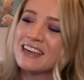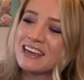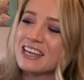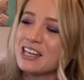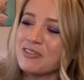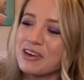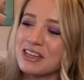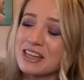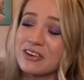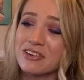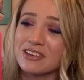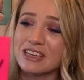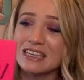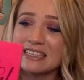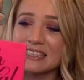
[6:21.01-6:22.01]
Anyway, they
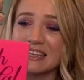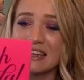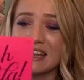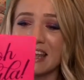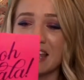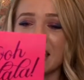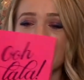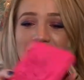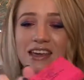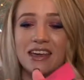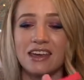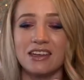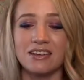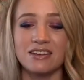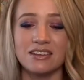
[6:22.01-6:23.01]
released it then,
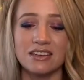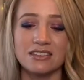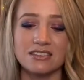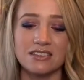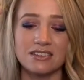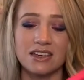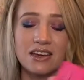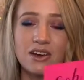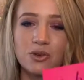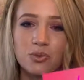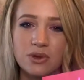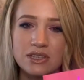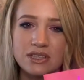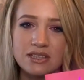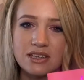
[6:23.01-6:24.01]
and because it's like on
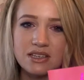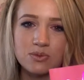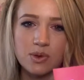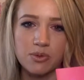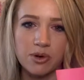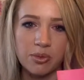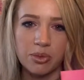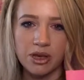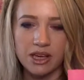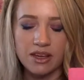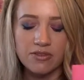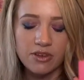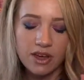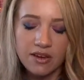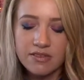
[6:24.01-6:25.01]
Wednesdays we wear pink. If
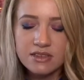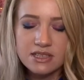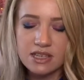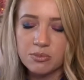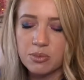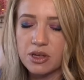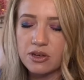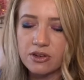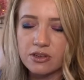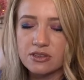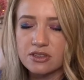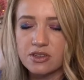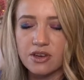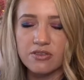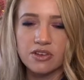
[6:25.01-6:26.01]
you haven't seen Mean Girls,
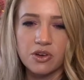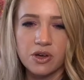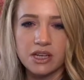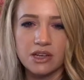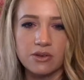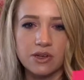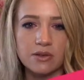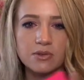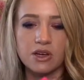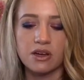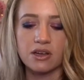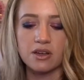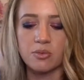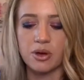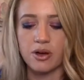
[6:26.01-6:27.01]
you have no idea what I'm
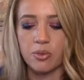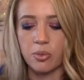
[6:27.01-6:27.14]
talking about.